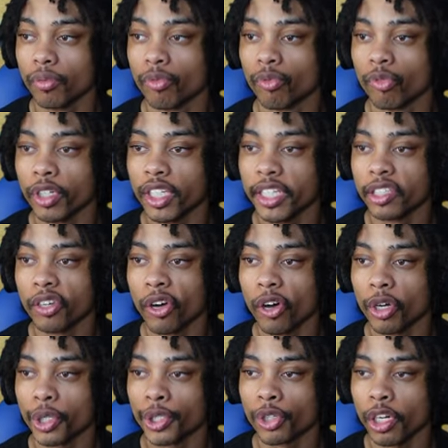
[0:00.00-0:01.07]
really
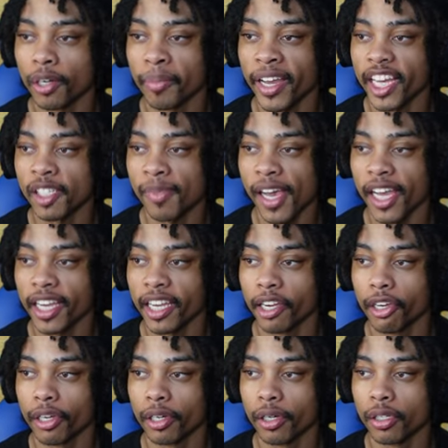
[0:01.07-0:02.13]
tall shark pass by
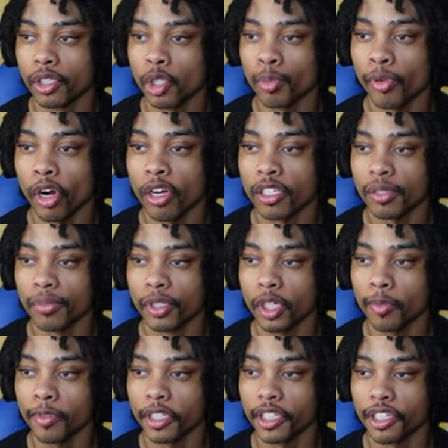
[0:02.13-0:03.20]
carrying a super awesome
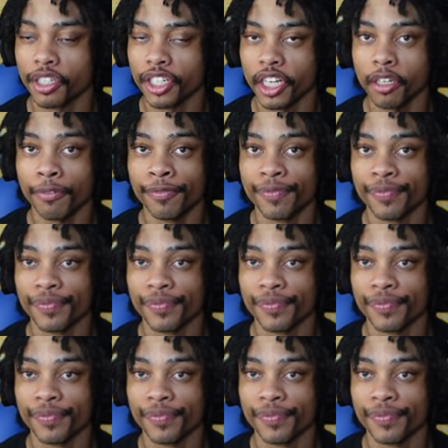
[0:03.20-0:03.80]
dope-looking shell?